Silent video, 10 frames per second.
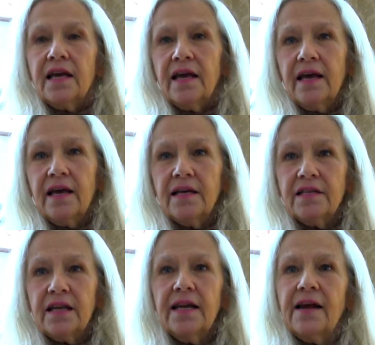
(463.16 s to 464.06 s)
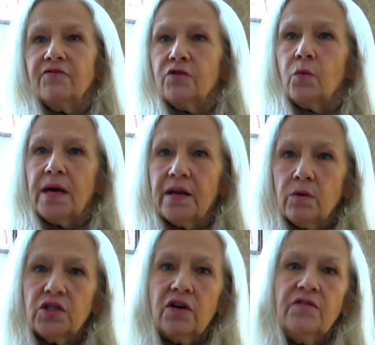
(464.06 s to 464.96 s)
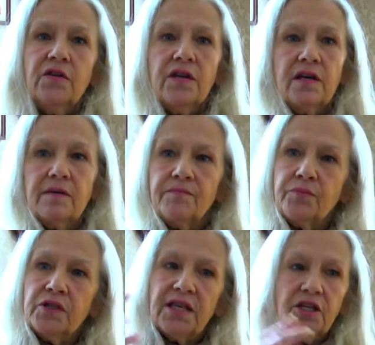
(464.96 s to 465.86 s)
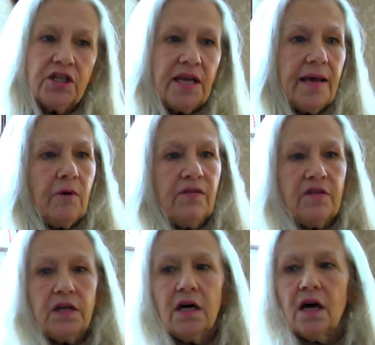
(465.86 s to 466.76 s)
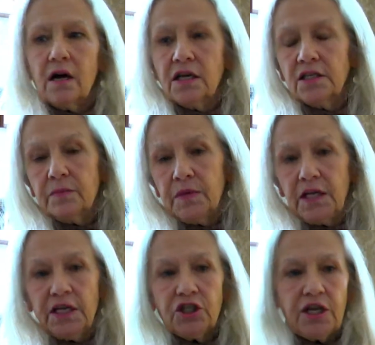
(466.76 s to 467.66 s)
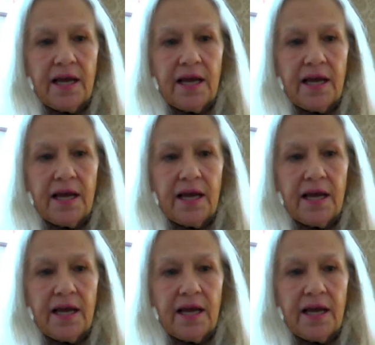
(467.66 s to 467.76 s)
then after the wedding was over, the procession came off of the dock onto the beach,